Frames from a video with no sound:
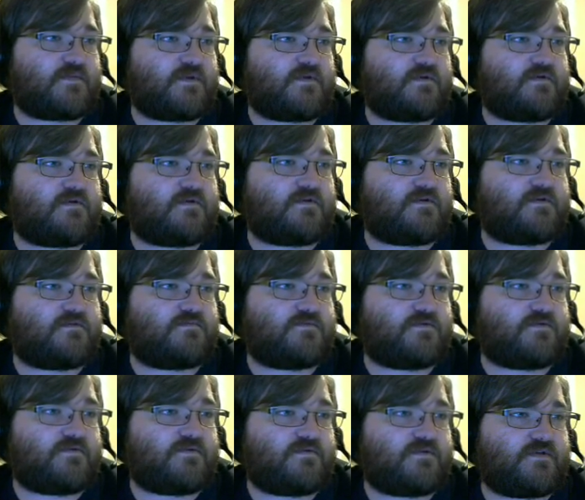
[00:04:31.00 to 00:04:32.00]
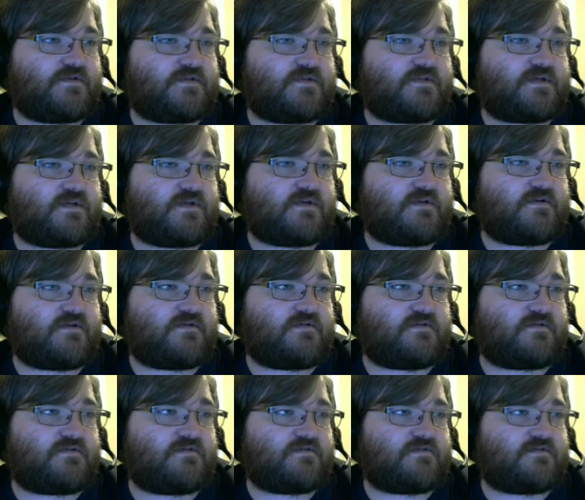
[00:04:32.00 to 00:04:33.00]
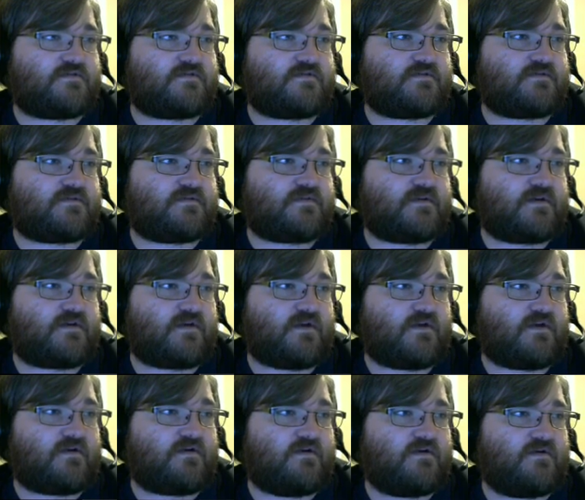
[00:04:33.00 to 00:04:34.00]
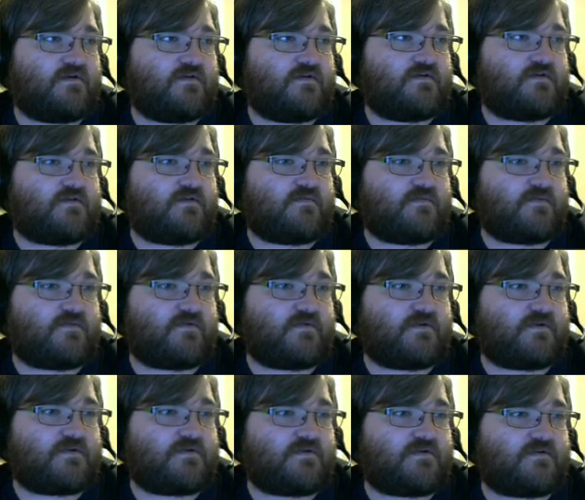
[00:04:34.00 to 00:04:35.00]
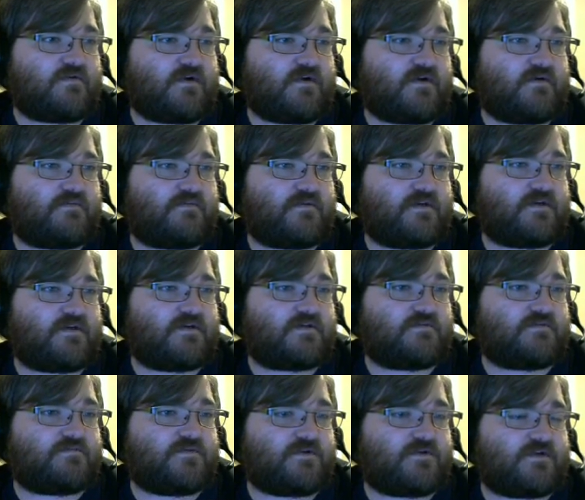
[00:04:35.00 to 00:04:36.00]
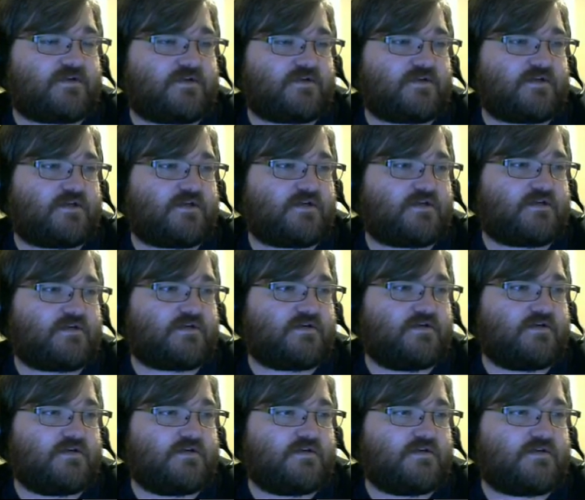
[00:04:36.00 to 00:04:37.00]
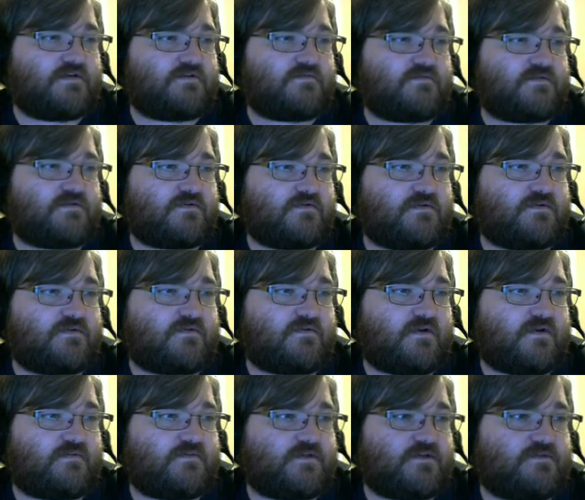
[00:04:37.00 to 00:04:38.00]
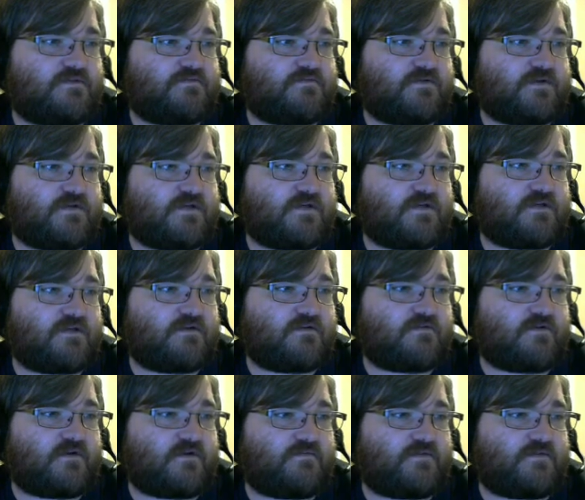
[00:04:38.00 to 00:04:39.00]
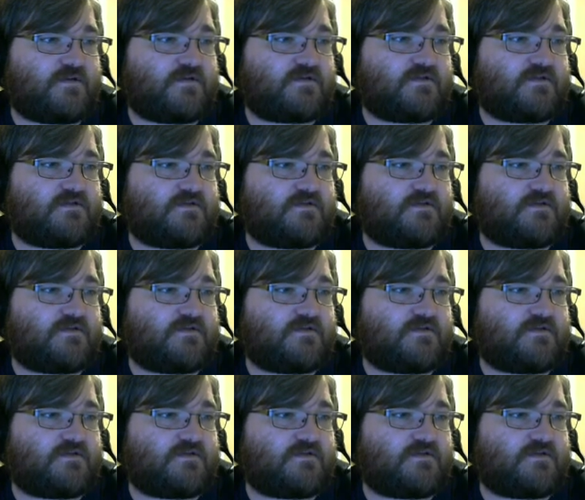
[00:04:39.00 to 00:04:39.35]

Let's pull this out here. Then we're going to grab this, put it here. Then we're going to grab this, put it here, grab this.